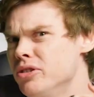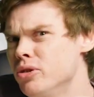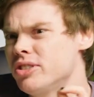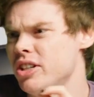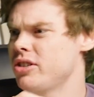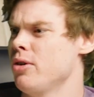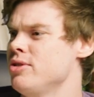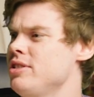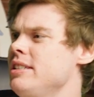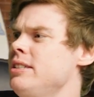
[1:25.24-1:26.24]
looked at
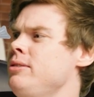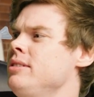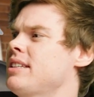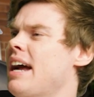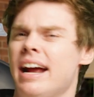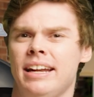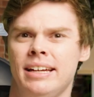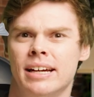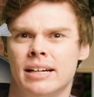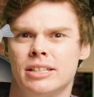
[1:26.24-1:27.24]
those little
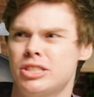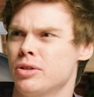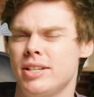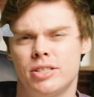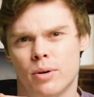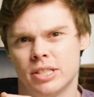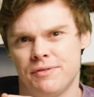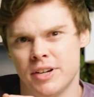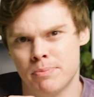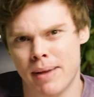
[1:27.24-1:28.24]
tiny soy sauce
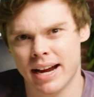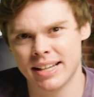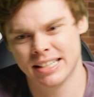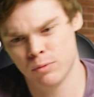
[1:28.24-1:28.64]
fish packets